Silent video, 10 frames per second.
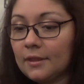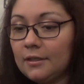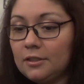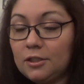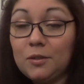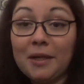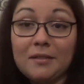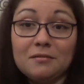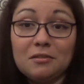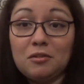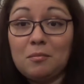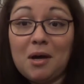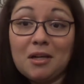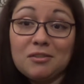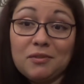it's a great little
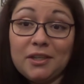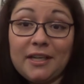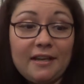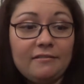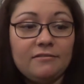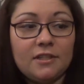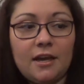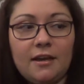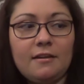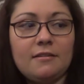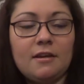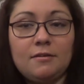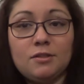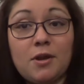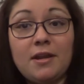box for a gift. I thought it
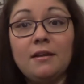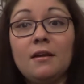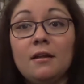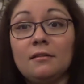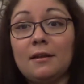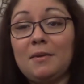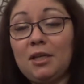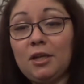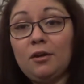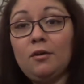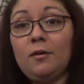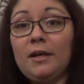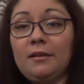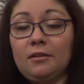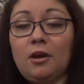was great. Let me know
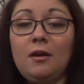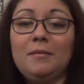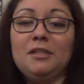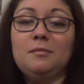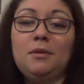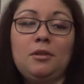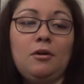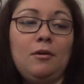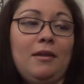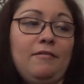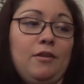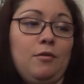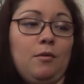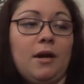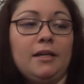in the comments below if
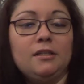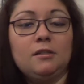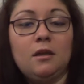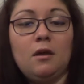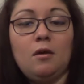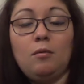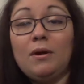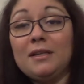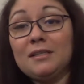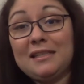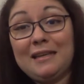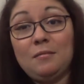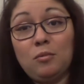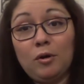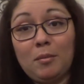you guys want to see
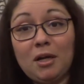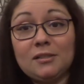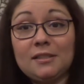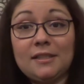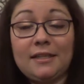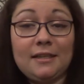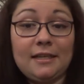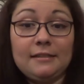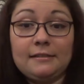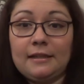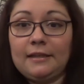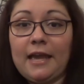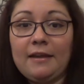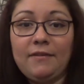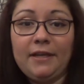more boxes like this, like
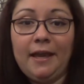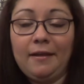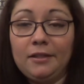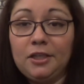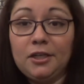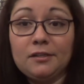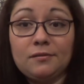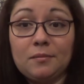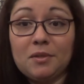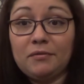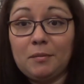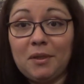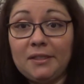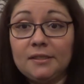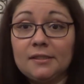advent calendars from different
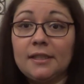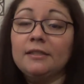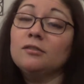places like